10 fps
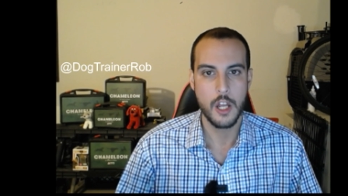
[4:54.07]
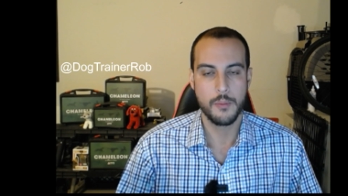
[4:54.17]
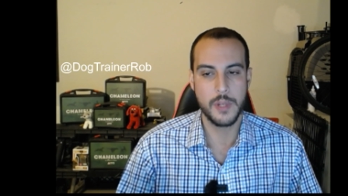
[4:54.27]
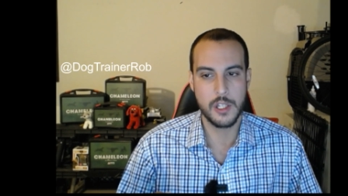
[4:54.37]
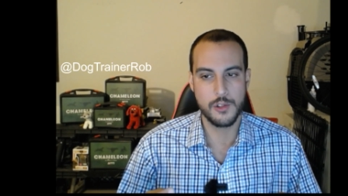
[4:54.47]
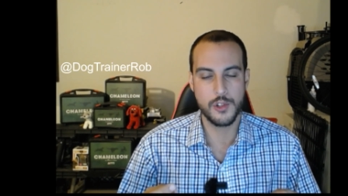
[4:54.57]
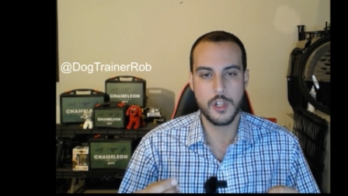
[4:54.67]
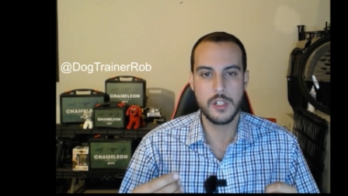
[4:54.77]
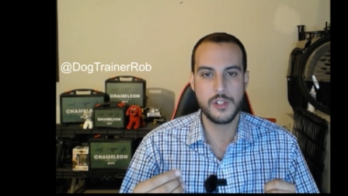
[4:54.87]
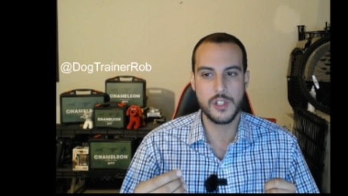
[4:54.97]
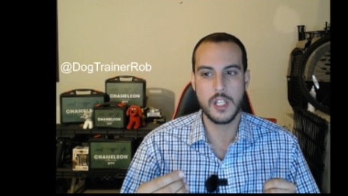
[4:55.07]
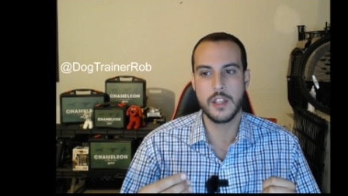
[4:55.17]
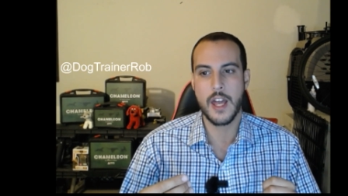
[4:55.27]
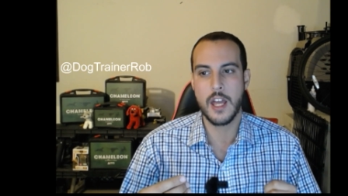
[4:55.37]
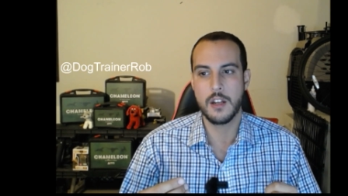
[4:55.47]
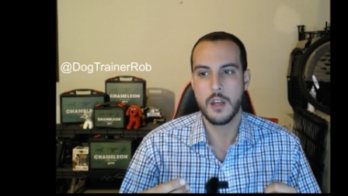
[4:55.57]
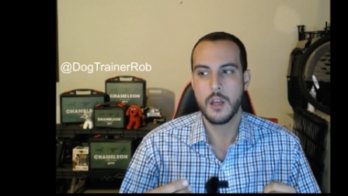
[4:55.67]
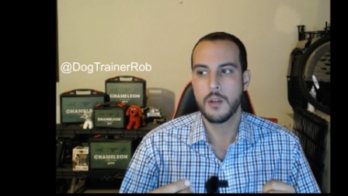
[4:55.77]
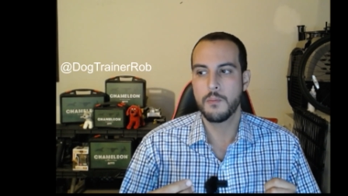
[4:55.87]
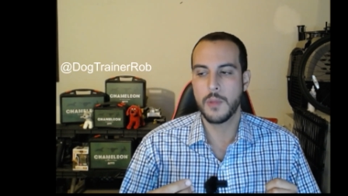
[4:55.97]
Because you're going to see that
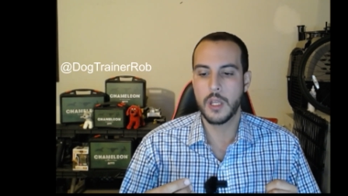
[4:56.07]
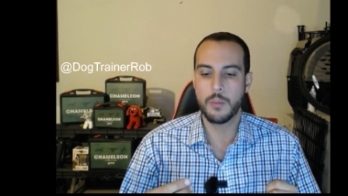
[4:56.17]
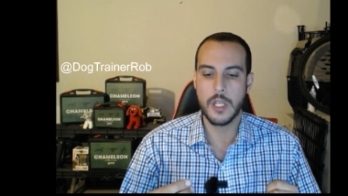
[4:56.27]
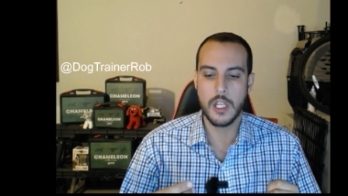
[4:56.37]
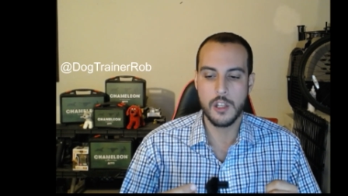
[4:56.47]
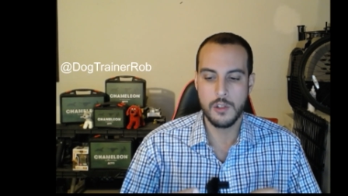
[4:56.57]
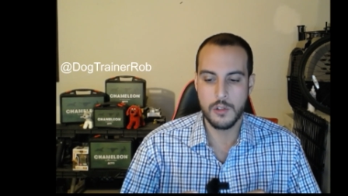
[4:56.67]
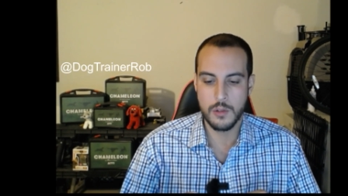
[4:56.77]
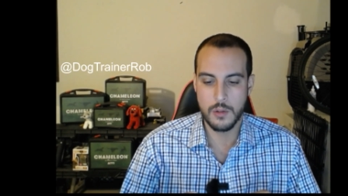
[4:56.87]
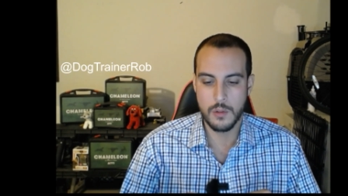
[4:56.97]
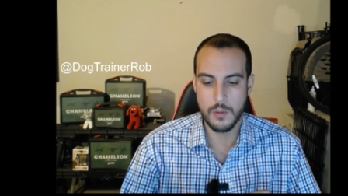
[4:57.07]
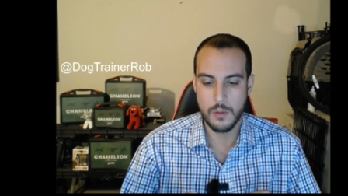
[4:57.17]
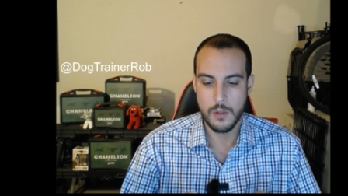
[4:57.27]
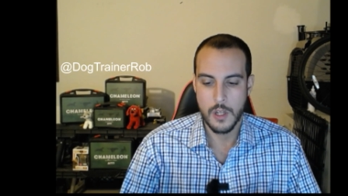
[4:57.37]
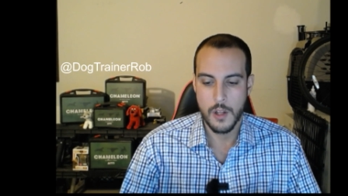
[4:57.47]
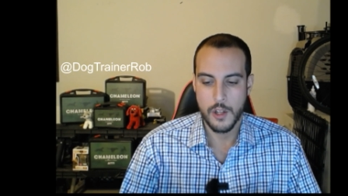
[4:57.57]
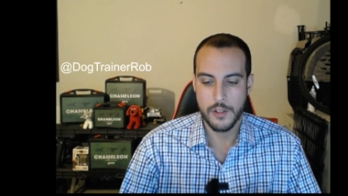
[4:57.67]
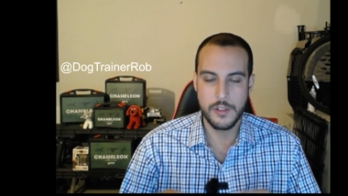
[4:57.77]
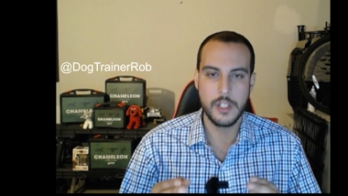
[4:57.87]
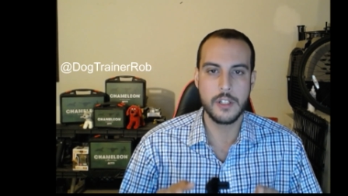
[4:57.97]
maybe you
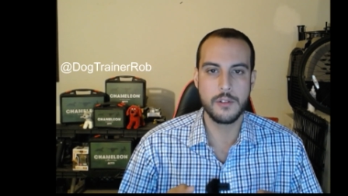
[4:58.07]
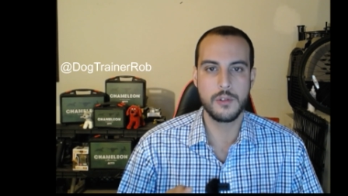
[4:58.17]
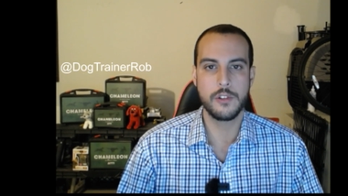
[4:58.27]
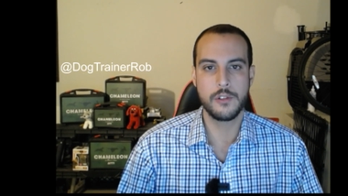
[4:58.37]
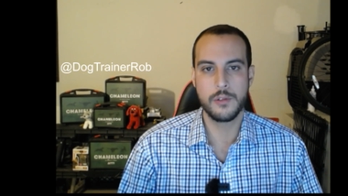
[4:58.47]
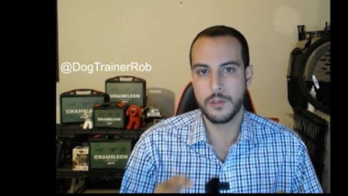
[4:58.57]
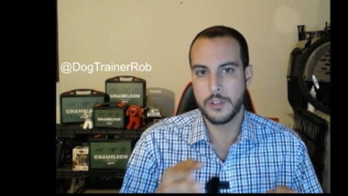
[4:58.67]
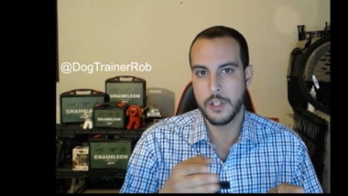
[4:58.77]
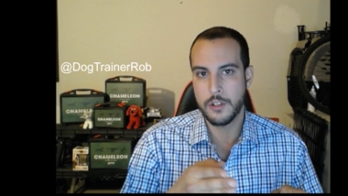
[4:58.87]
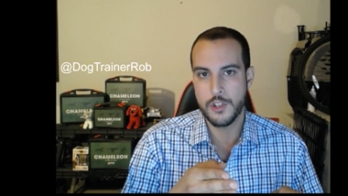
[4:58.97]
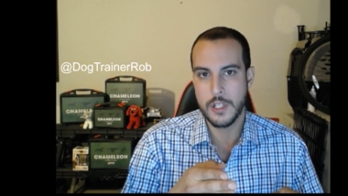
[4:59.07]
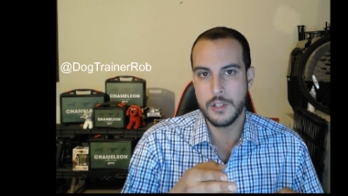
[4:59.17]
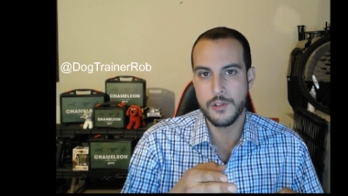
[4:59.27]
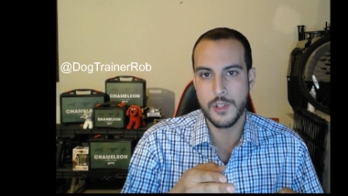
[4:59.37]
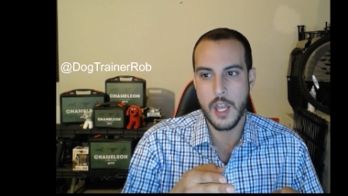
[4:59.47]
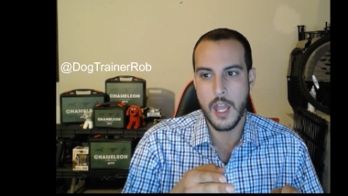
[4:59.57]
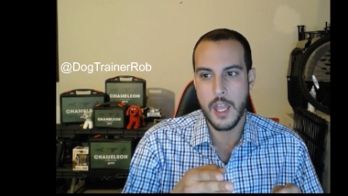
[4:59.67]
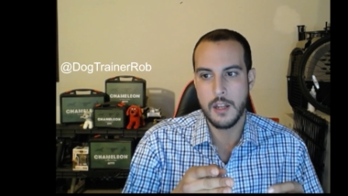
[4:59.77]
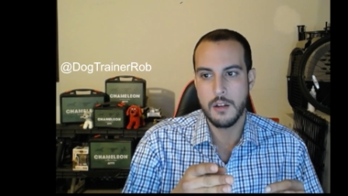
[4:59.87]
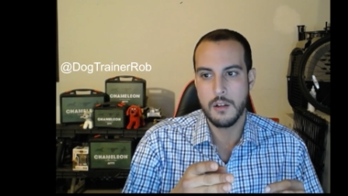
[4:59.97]
didn't do the due diligence,
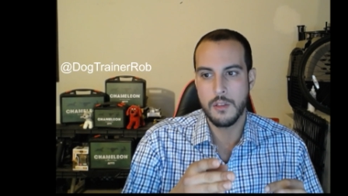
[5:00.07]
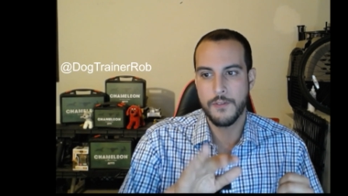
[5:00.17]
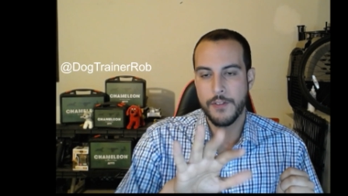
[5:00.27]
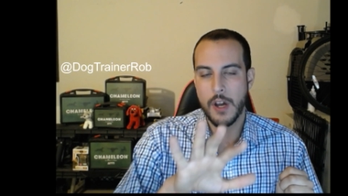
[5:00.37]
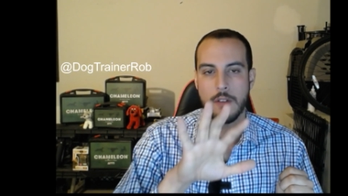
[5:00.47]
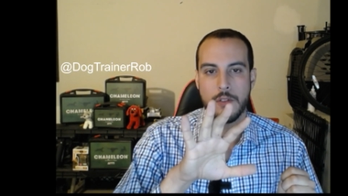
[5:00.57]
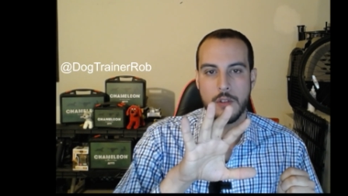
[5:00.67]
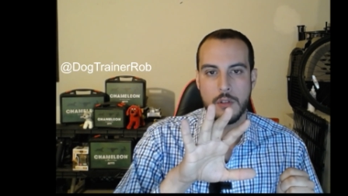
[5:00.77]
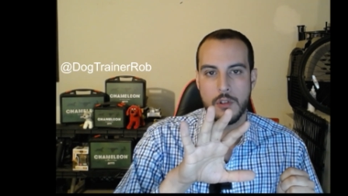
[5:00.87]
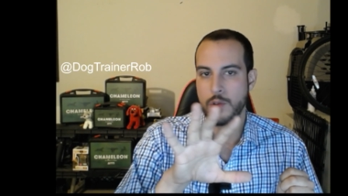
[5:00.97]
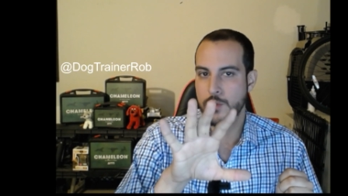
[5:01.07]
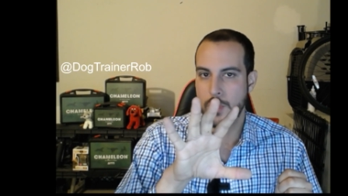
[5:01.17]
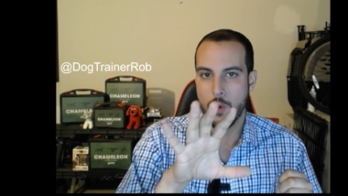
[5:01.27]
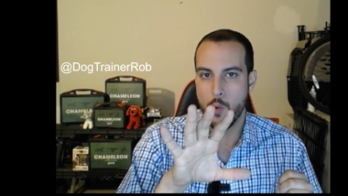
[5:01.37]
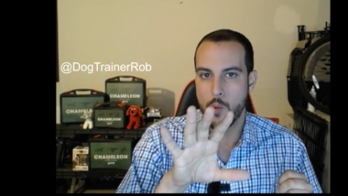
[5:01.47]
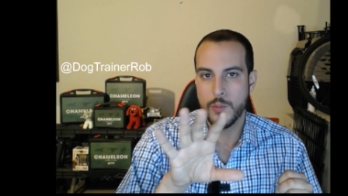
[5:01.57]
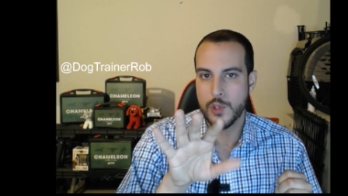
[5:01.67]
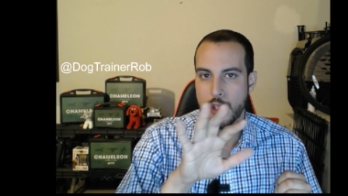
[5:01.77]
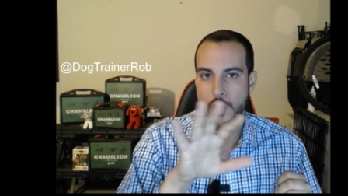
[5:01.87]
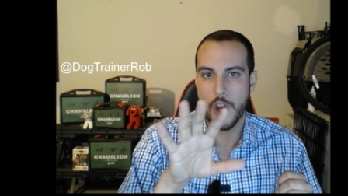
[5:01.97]
and the five nursing homes
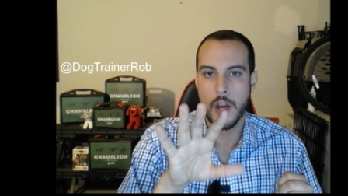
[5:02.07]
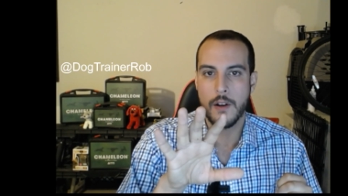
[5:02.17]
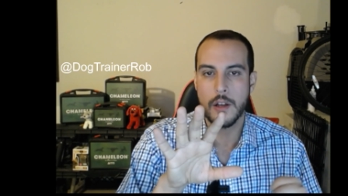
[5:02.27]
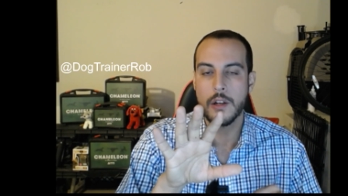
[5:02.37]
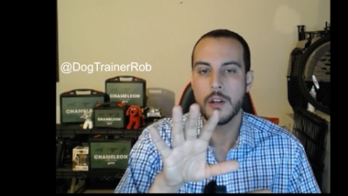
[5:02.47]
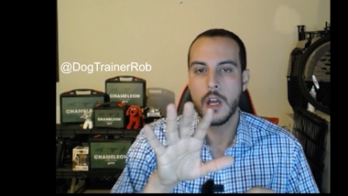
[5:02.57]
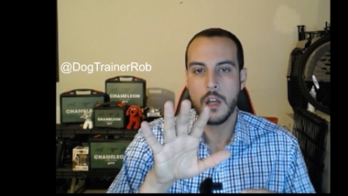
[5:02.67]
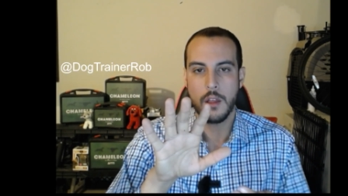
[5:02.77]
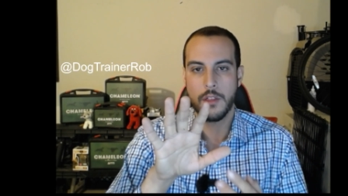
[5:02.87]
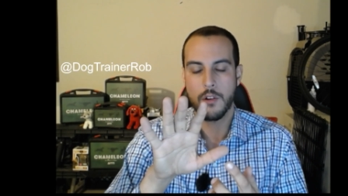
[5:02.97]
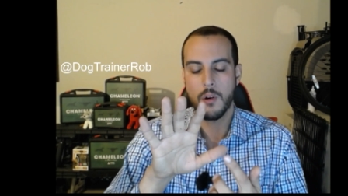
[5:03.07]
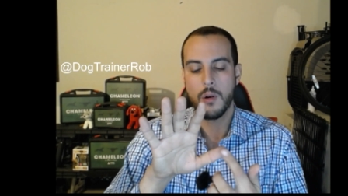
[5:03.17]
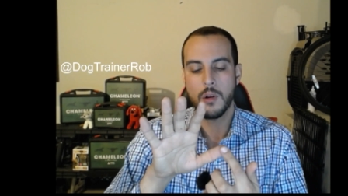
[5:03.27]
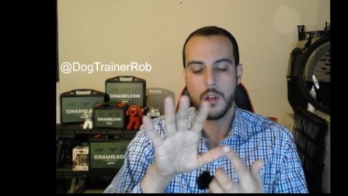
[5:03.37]
in your area, they're all